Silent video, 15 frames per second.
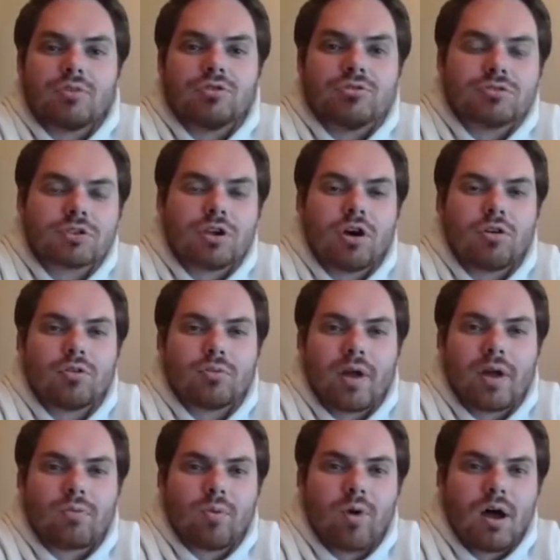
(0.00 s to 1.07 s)
use code
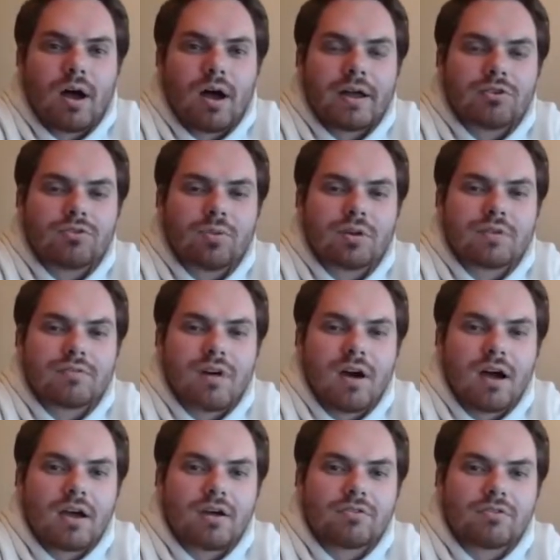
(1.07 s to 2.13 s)

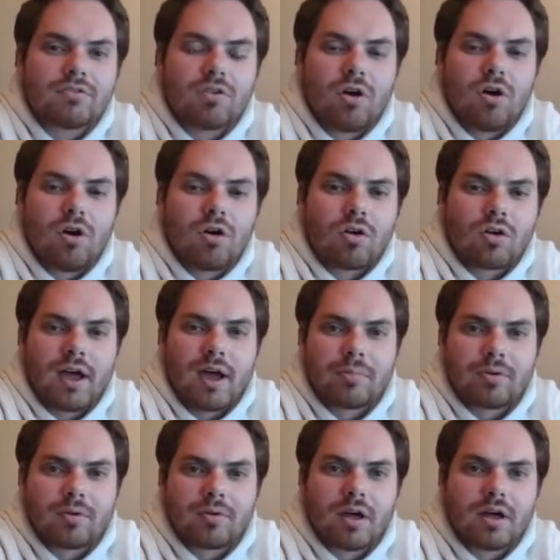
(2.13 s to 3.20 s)
REDWINE25. It's all
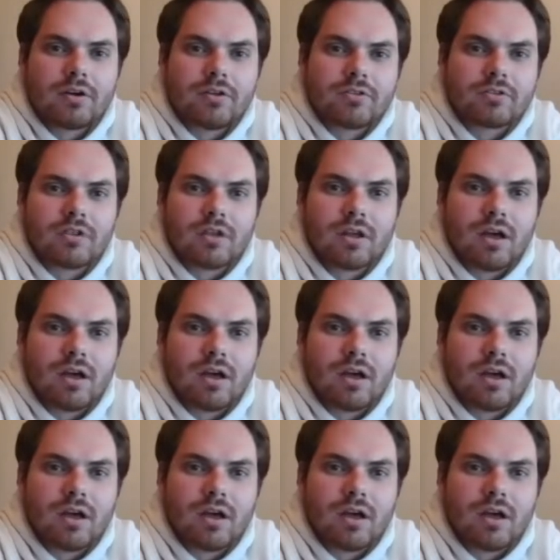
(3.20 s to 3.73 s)
capital letters.